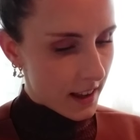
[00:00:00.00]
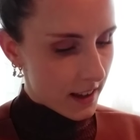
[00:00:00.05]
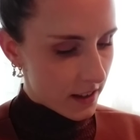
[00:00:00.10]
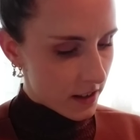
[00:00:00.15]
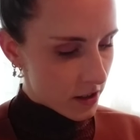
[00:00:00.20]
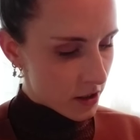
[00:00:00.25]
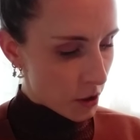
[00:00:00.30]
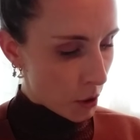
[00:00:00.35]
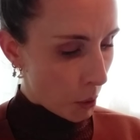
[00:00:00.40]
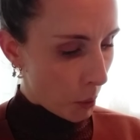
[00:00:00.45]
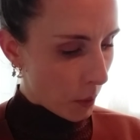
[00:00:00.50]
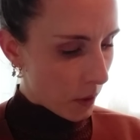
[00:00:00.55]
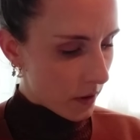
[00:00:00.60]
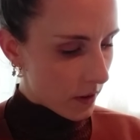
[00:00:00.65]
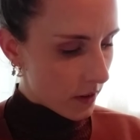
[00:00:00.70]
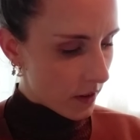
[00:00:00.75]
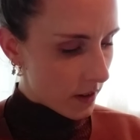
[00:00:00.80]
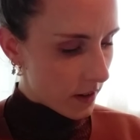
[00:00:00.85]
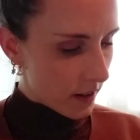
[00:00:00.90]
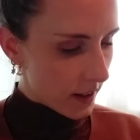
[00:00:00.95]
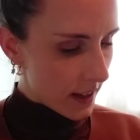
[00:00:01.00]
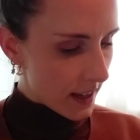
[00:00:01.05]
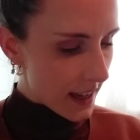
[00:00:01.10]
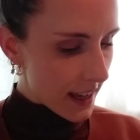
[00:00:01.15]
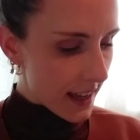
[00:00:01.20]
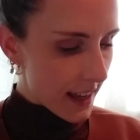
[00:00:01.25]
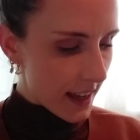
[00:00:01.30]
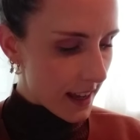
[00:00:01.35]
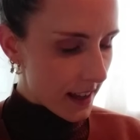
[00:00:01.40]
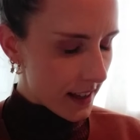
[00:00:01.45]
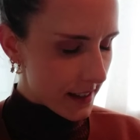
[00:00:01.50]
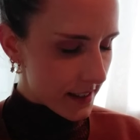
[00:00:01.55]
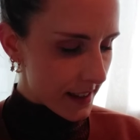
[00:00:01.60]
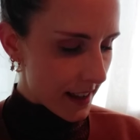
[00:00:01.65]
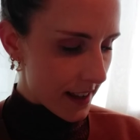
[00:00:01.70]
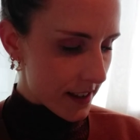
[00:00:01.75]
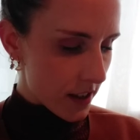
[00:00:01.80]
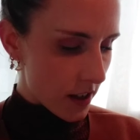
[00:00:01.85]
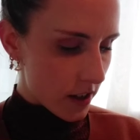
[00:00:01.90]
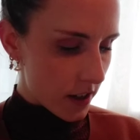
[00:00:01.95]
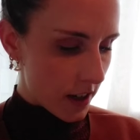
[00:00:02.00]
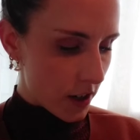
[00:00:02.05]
So, E says,